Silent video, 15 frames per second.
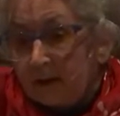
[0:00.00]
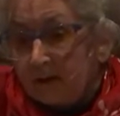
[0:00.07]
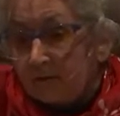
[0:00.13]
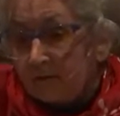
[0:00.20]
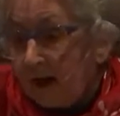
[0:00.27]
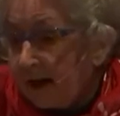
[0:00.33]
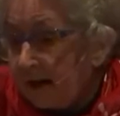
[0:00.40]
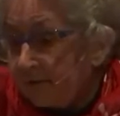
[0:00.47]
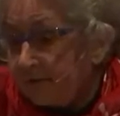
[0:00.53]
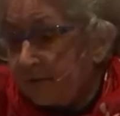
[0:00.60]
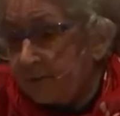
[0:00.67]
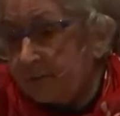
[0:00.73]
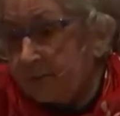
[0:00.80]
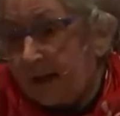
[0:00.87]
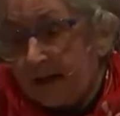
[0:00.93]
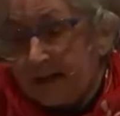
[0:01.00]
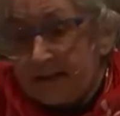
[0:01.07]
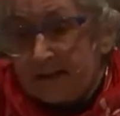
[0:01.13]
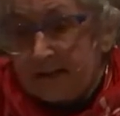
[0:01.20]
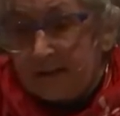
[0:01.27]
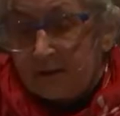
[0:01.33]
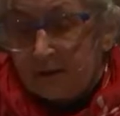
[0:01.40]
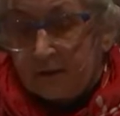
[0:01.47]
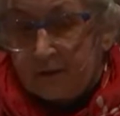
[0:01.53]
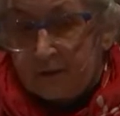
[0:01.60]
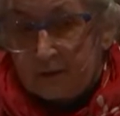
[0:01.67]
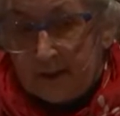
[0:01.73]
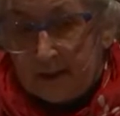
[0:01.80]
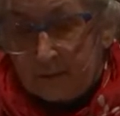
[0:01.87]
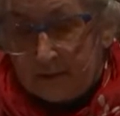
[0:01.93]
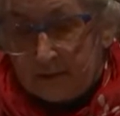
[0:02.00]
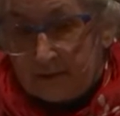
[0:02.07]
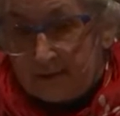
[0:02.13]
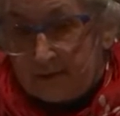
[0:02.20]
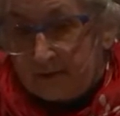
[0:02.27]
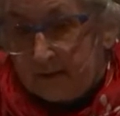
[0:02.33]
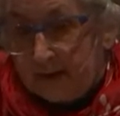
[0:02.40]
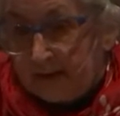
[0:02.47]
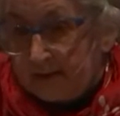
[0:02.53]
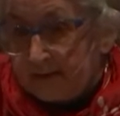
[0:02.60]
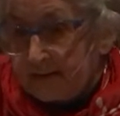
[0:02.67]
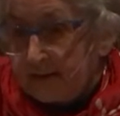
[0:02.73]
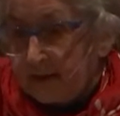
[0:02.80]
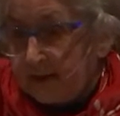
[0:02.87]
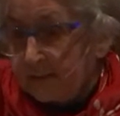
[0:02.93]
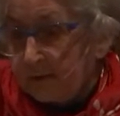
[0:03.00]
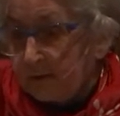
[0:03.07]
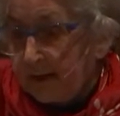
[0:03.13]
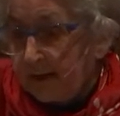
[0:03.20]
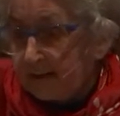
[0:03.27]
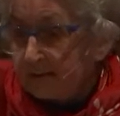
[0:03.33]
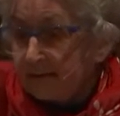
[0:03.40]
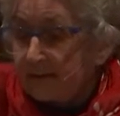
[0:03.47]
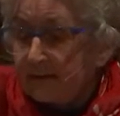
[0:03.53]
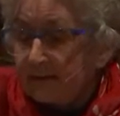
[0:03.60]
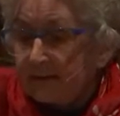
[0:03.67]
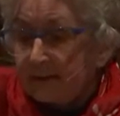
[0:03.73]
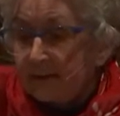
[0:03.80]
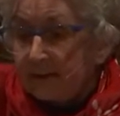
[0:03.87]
Right from 1803, when the surveyors came around,